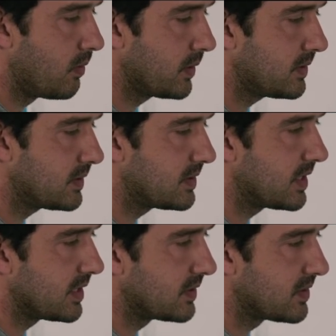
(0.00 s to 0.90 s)
What this
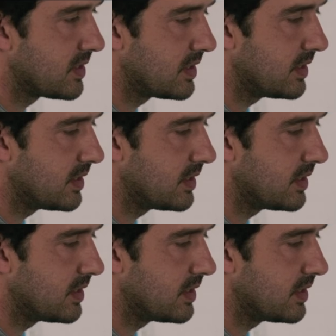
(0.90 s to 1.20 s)
does